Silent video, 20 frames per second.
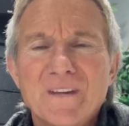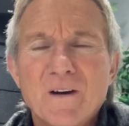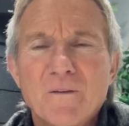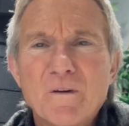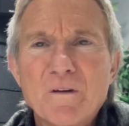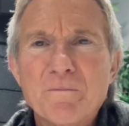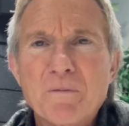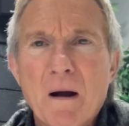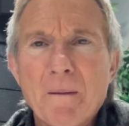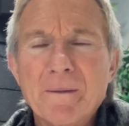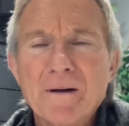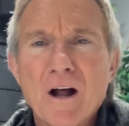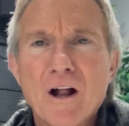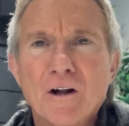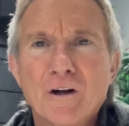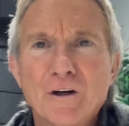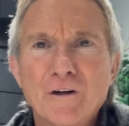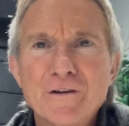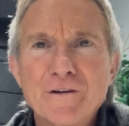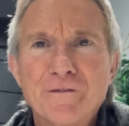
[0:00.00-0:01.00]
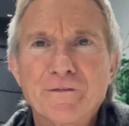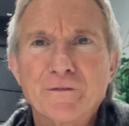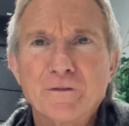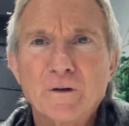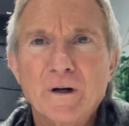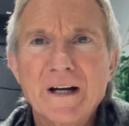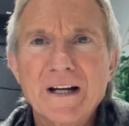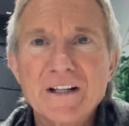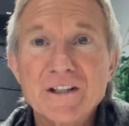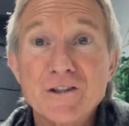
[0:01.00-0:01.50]
We've probably all heard the
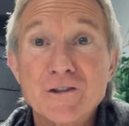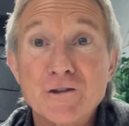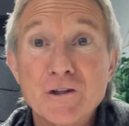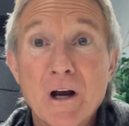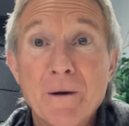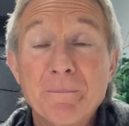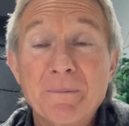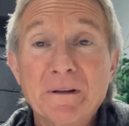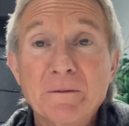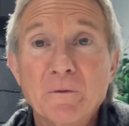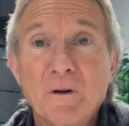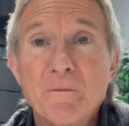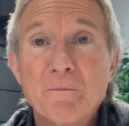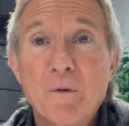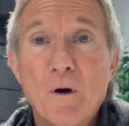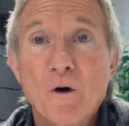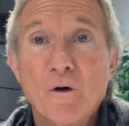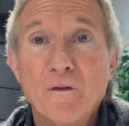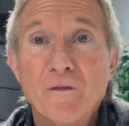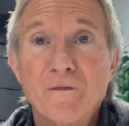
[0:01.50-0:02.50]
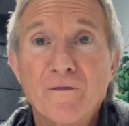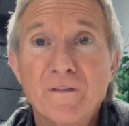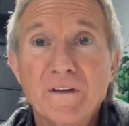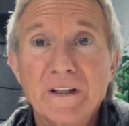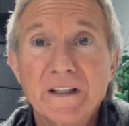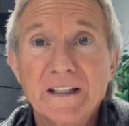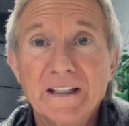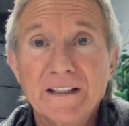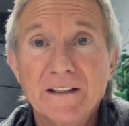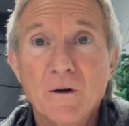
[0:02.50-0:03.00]
phrase jump in with both
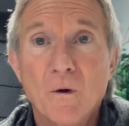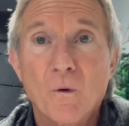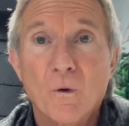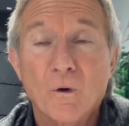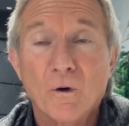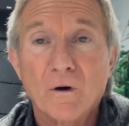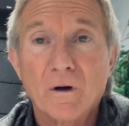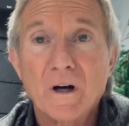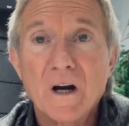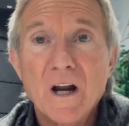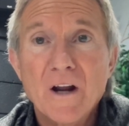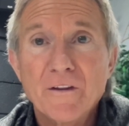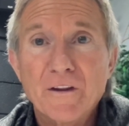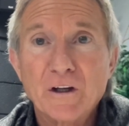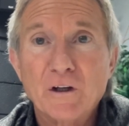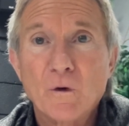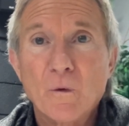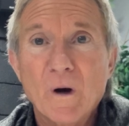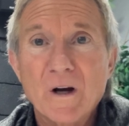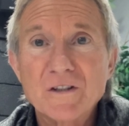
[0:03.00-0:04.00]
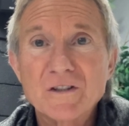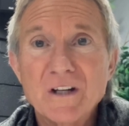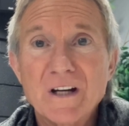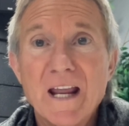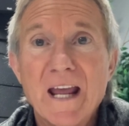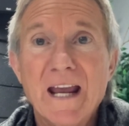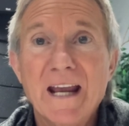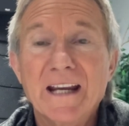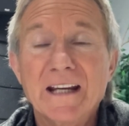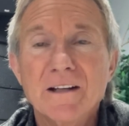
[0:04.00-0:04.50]
feet, or the question,
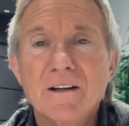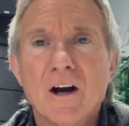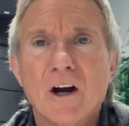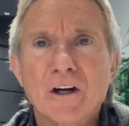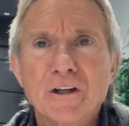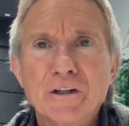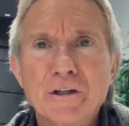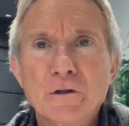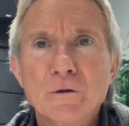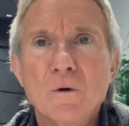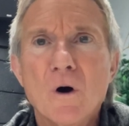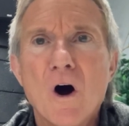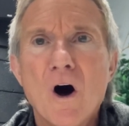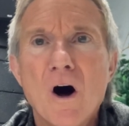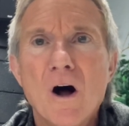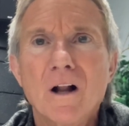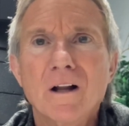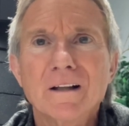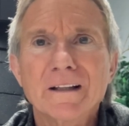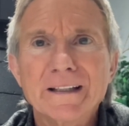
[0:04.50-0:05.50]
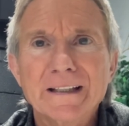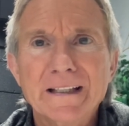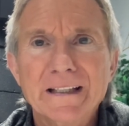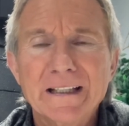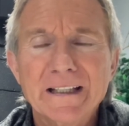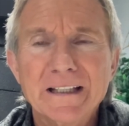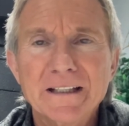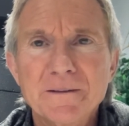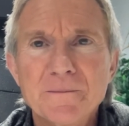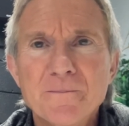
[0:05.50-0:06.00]
hey, are you all
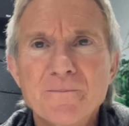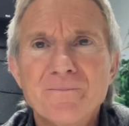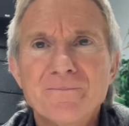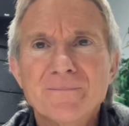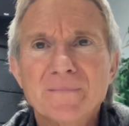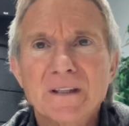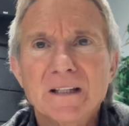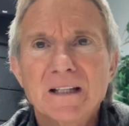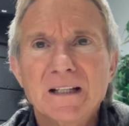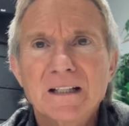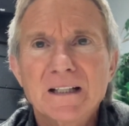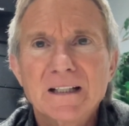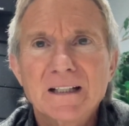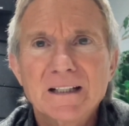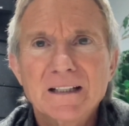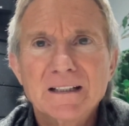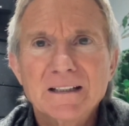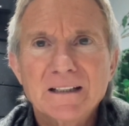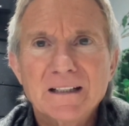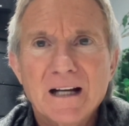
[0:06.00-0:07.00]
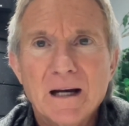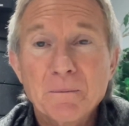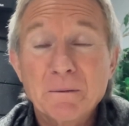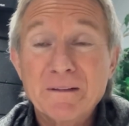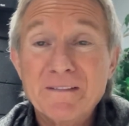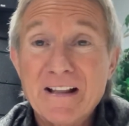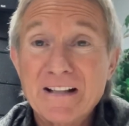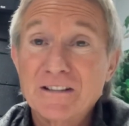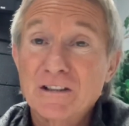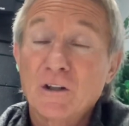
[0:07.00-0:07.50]
in? I
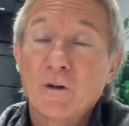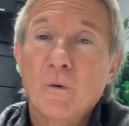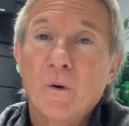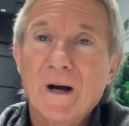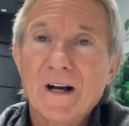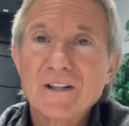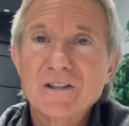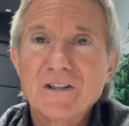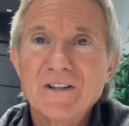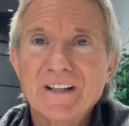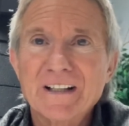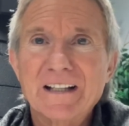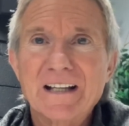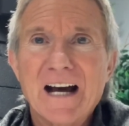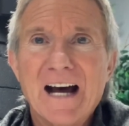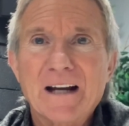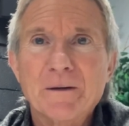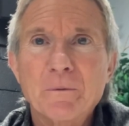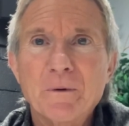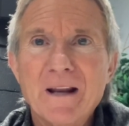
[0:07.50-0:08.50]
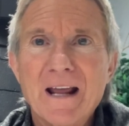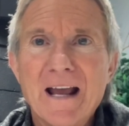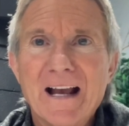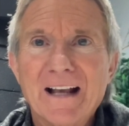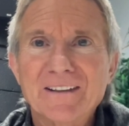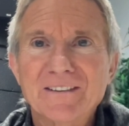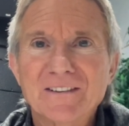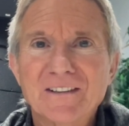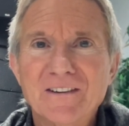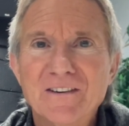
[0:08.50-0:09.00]
believe that's a question that God would
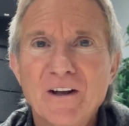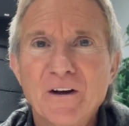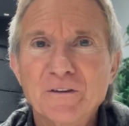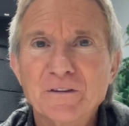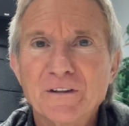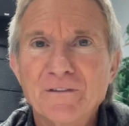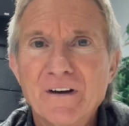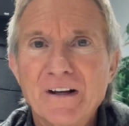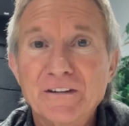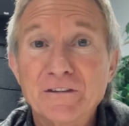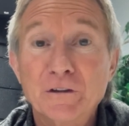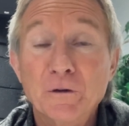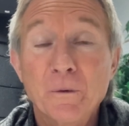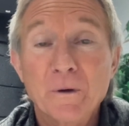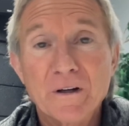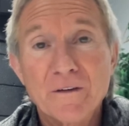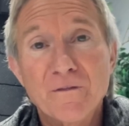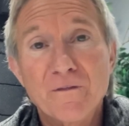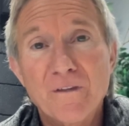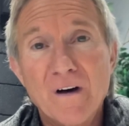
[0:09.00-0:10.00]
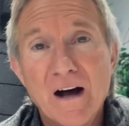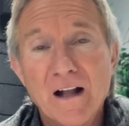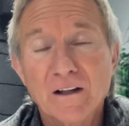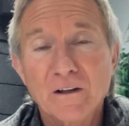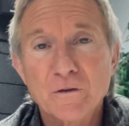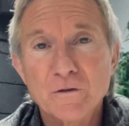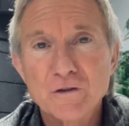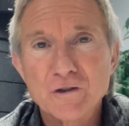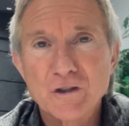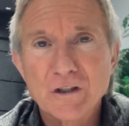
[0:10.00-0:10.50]
ask those of us who want to
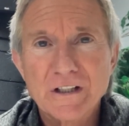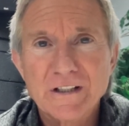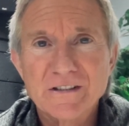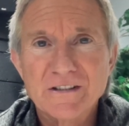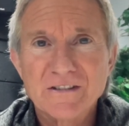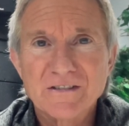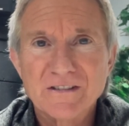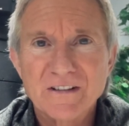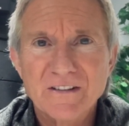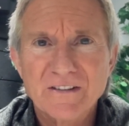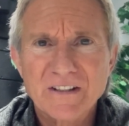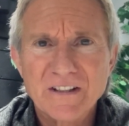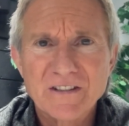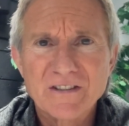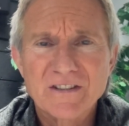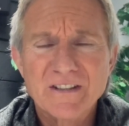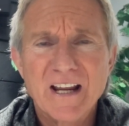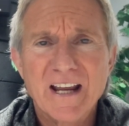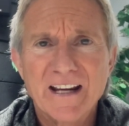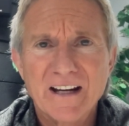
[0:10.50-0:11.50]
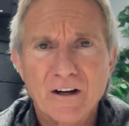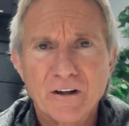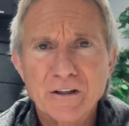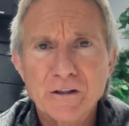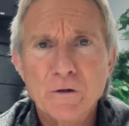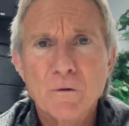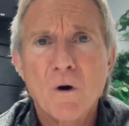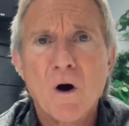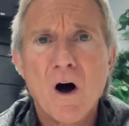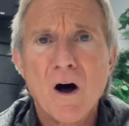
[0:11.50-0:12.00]
follow Jesus in this day. Are
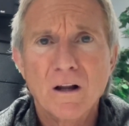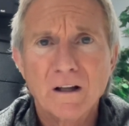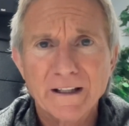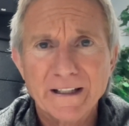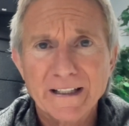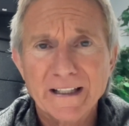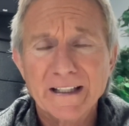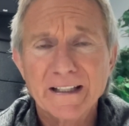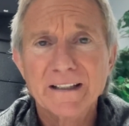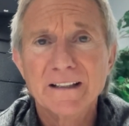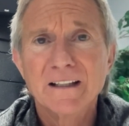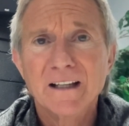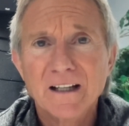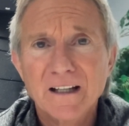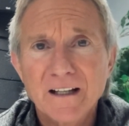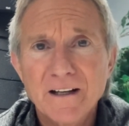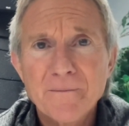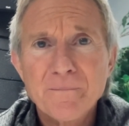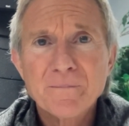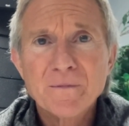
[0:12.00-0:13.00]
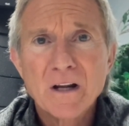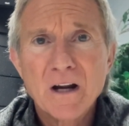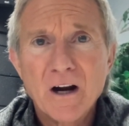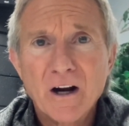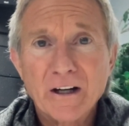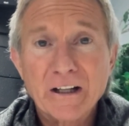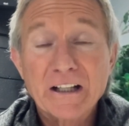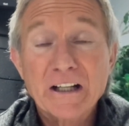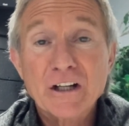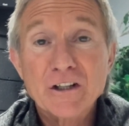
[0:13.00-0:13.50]
you all in?
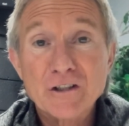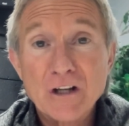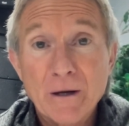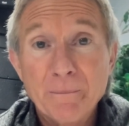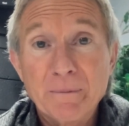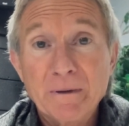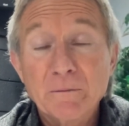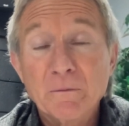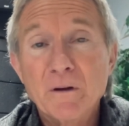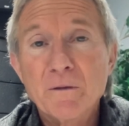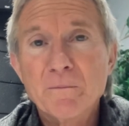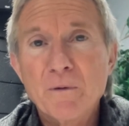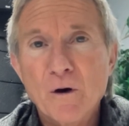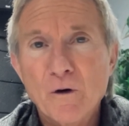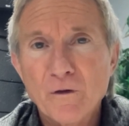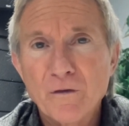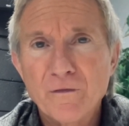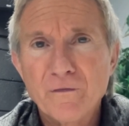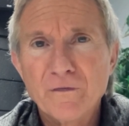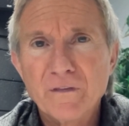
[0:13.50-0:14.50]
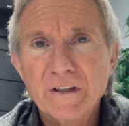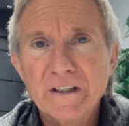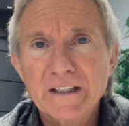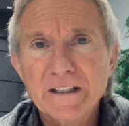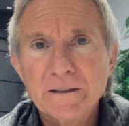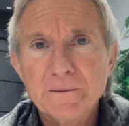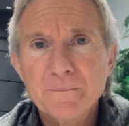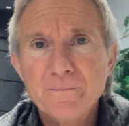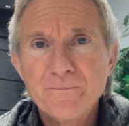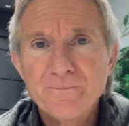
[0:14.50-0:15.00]
Are you going to jump in with both
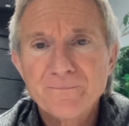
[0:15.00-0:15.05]
feet?